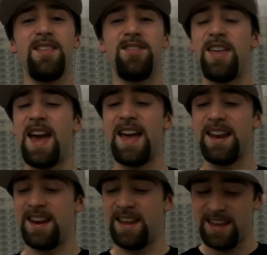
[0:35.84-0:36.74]

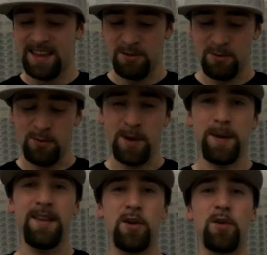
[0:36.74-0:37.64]
then we
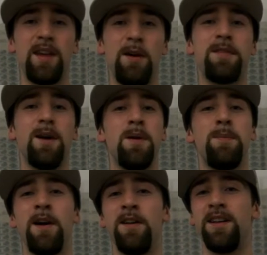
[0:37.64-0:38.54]
beat ourselves up
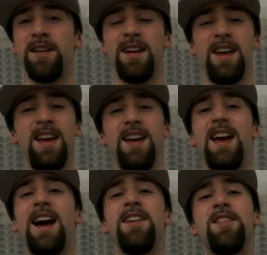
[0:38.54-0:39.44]
about it.
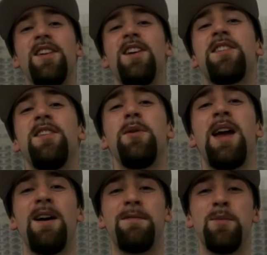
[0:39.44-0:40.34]
And it sucks that we
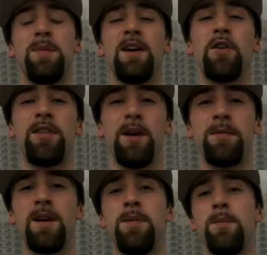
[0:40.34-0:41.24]
have to beat ourselves
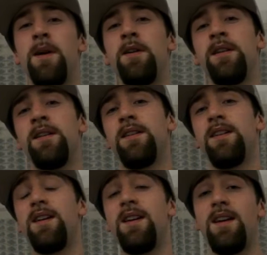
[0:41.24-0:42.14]
up about it.
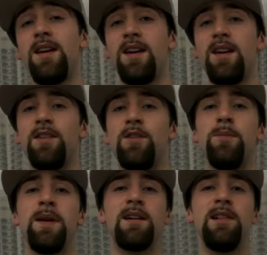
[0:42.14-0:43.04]
To
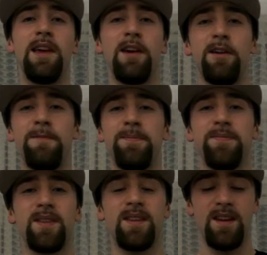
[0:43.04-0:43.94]
be clear,
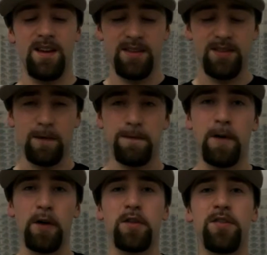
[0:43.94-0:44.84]
the
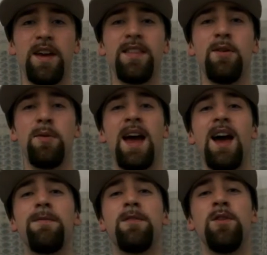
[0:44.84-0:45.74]
first thing that we
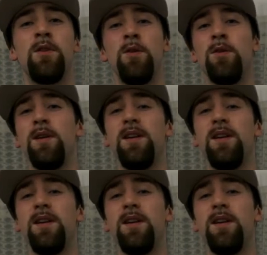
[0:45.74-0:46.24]
have to do